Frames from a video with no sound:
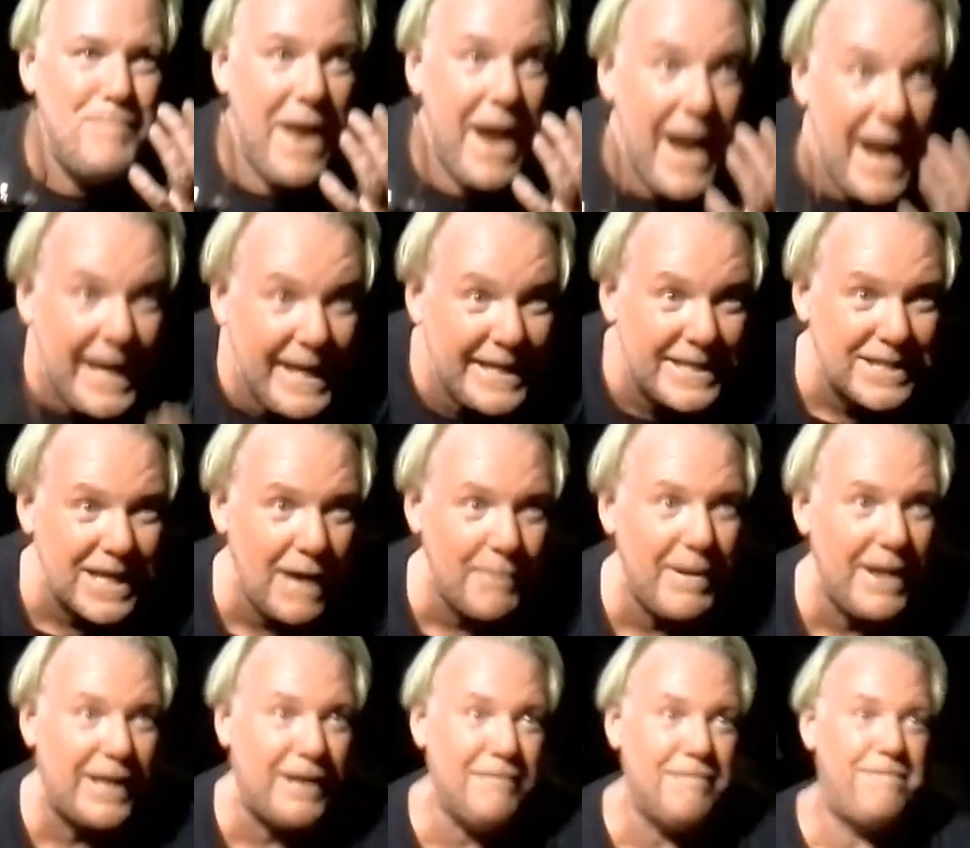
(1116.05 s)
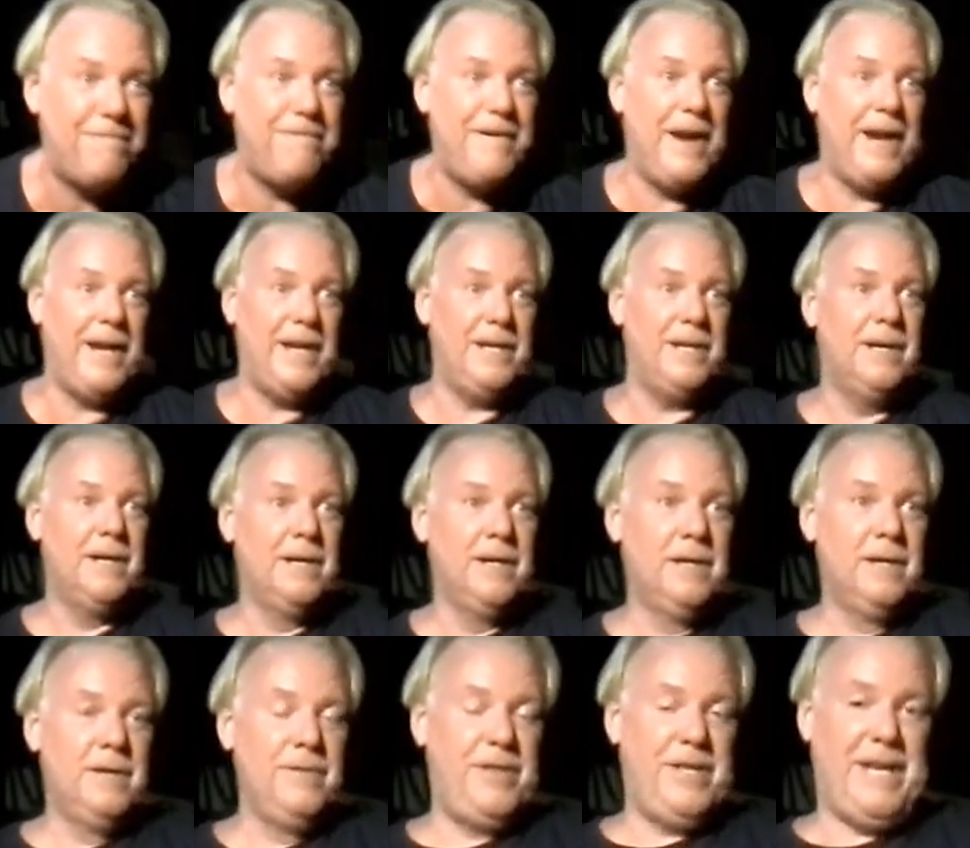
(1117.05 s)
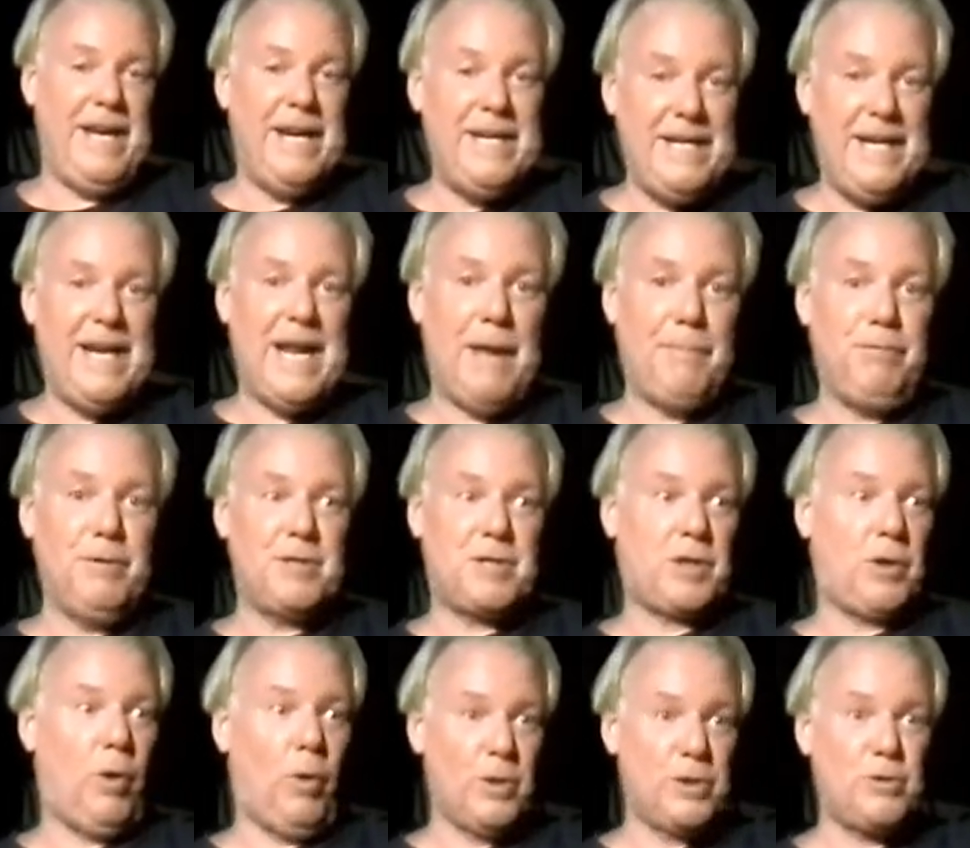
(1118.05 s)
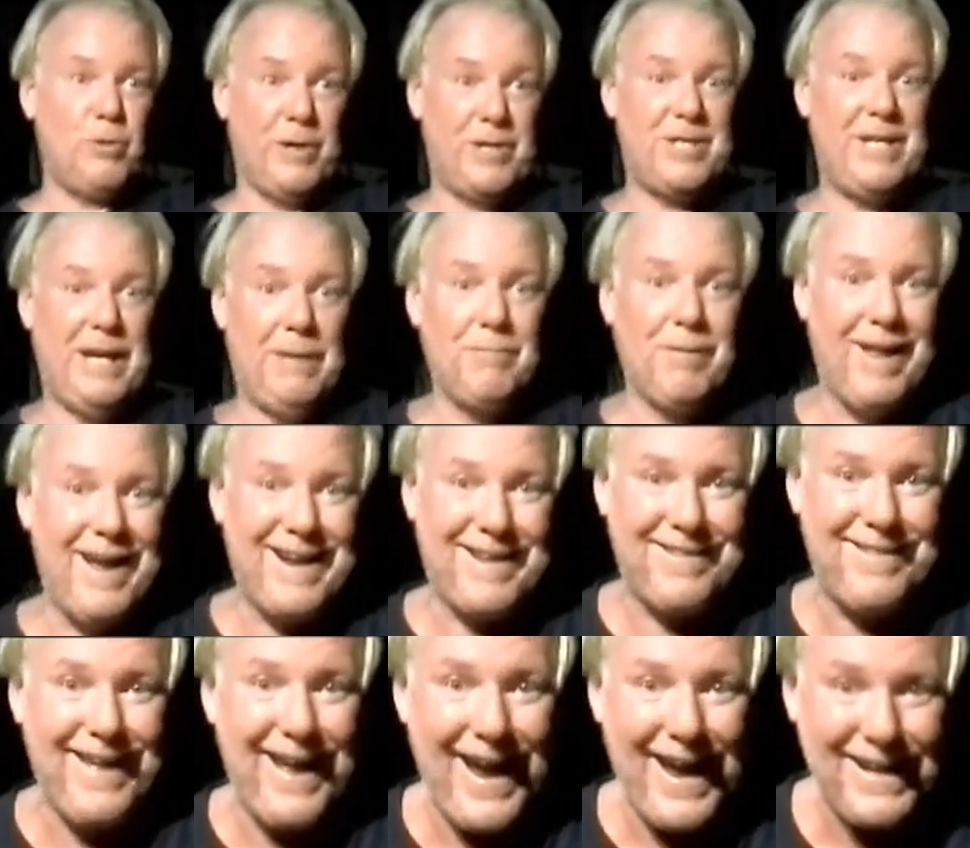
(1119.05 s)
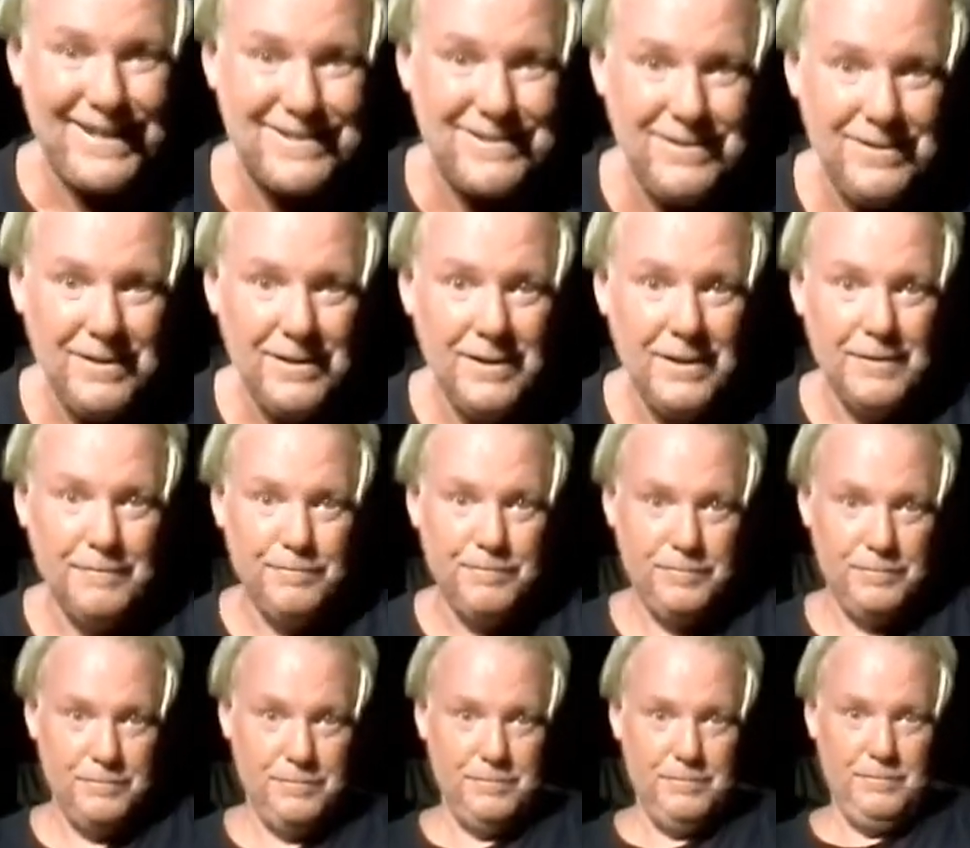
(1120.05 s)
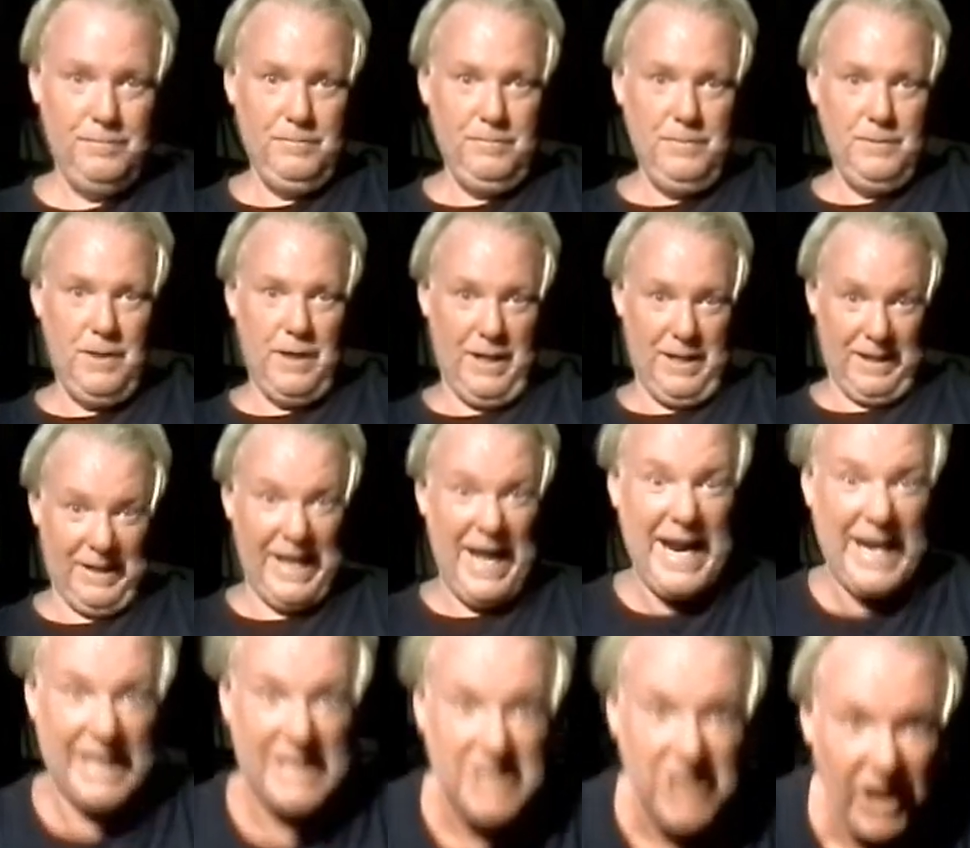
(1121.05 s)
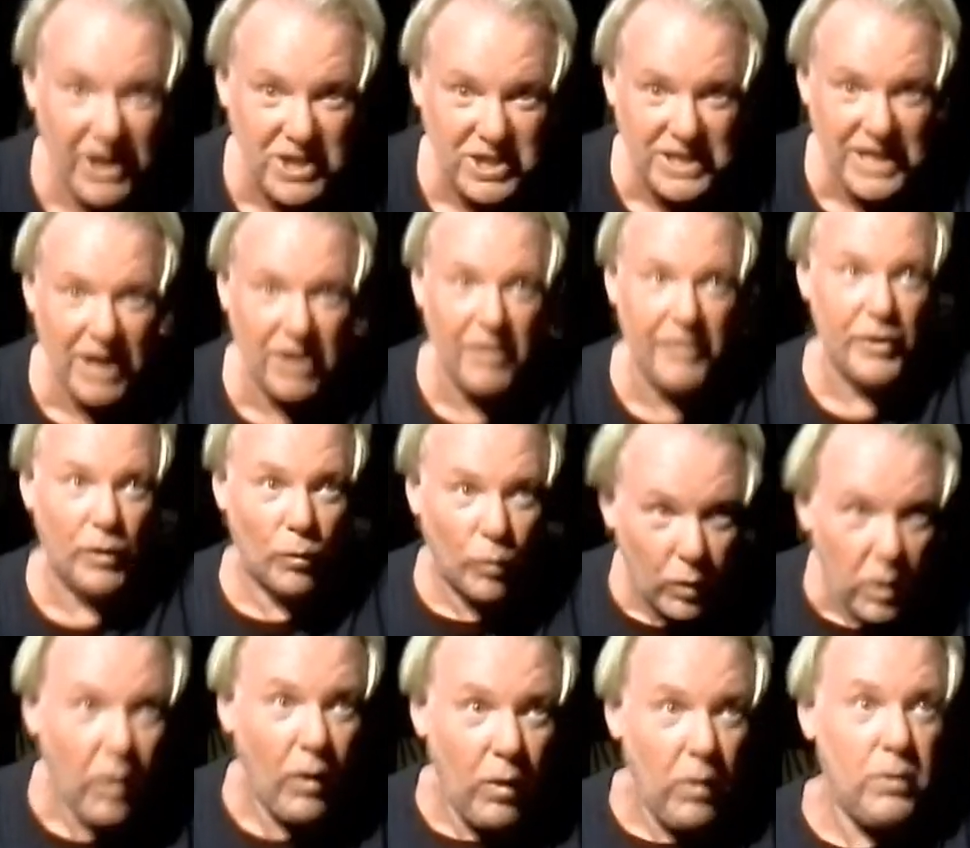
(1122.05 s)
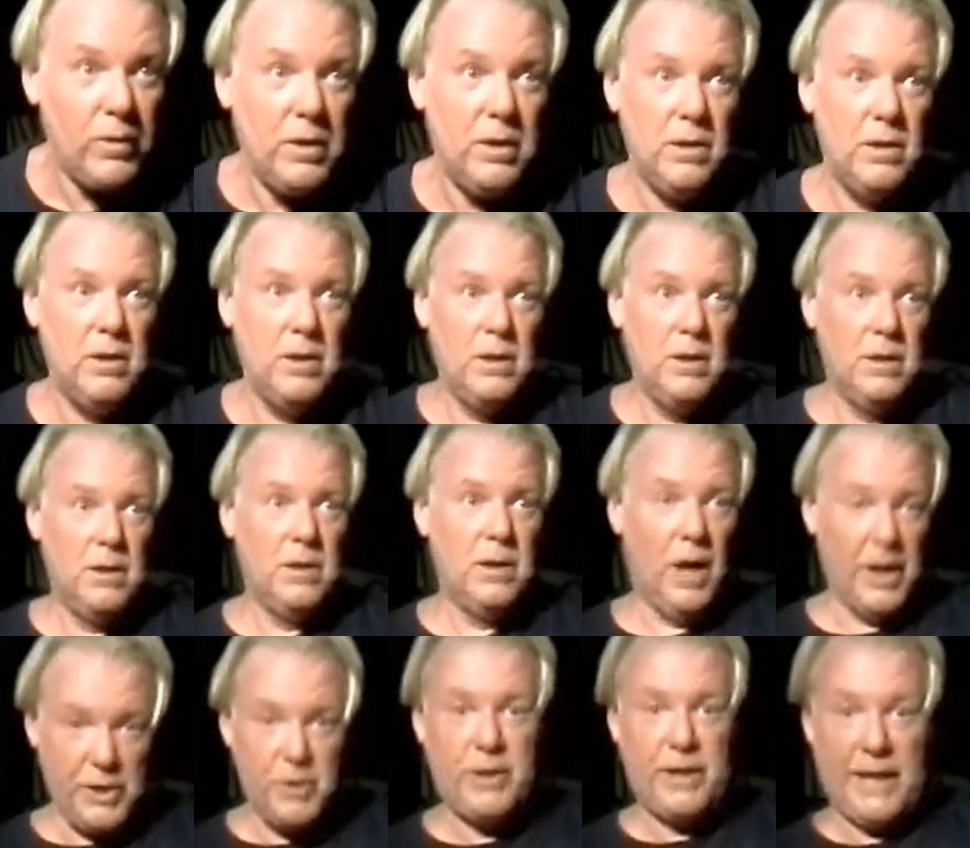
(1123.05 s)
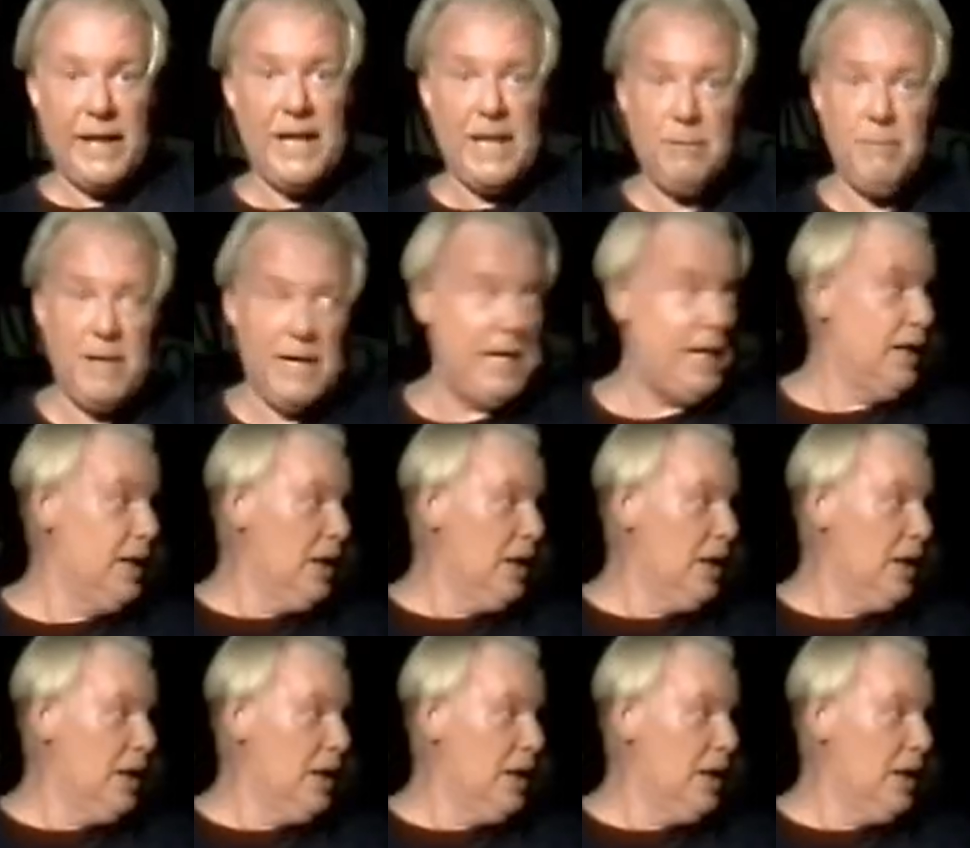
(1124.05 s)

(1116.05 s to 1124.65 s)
any time I can fade the Indianapolis Colts or a team like that, laying a touchdown on the road. Are you kidding me?